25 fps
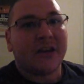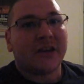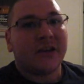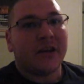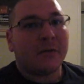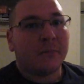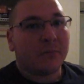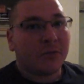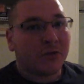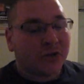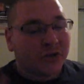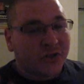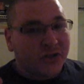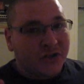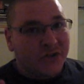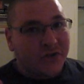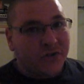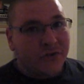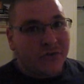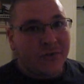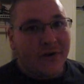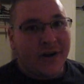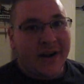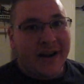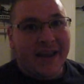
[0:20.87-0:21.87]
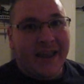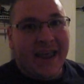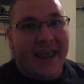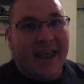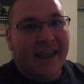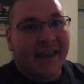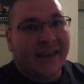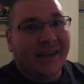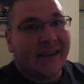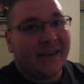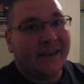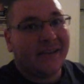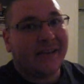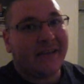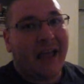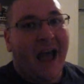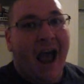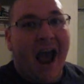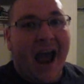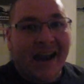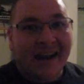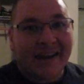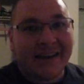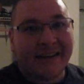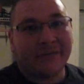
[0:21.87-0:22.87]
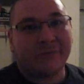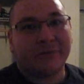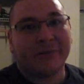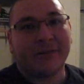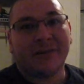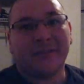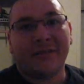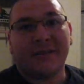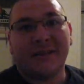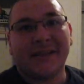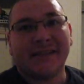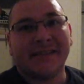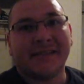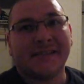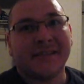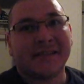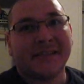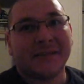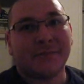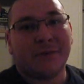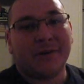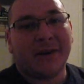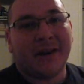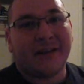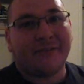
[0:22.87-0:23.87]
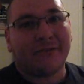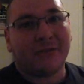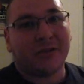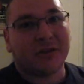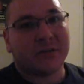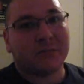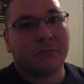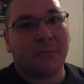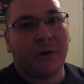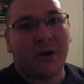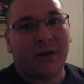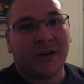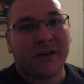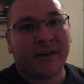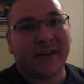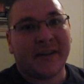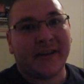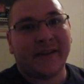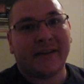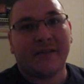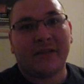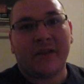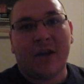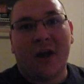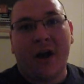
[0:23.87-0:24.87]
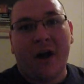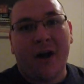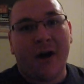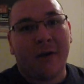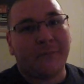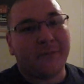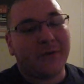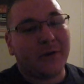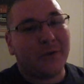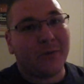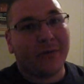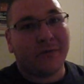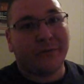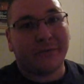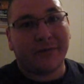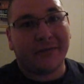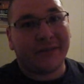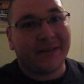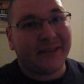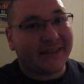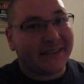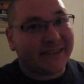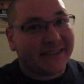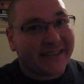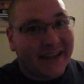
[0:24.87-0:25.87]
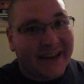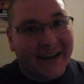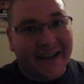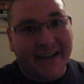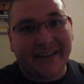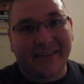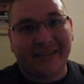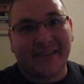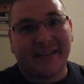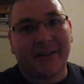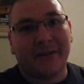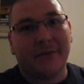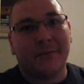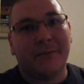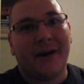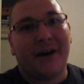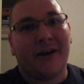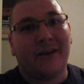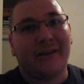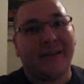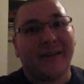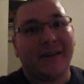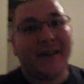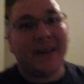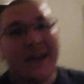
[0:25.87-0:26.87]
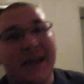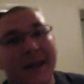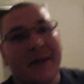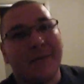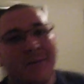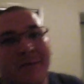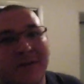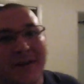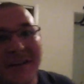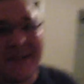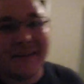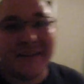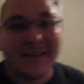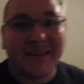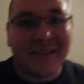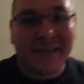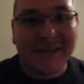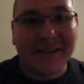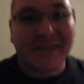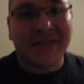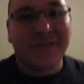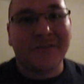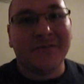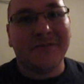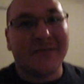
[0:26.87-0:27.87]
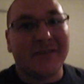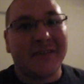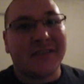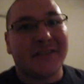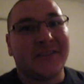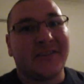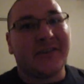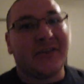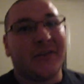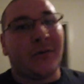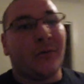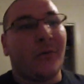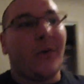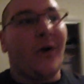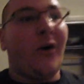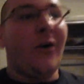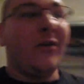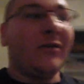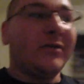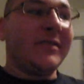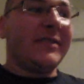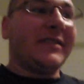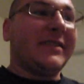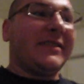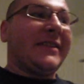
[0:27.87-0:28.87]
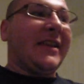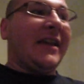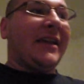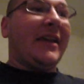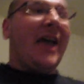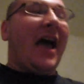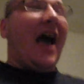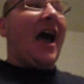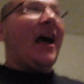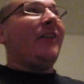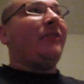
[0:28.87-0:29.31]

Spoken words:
Number two, and I didn't realize this when I first bought it, no one really said anything about it, but it does do this to your walls.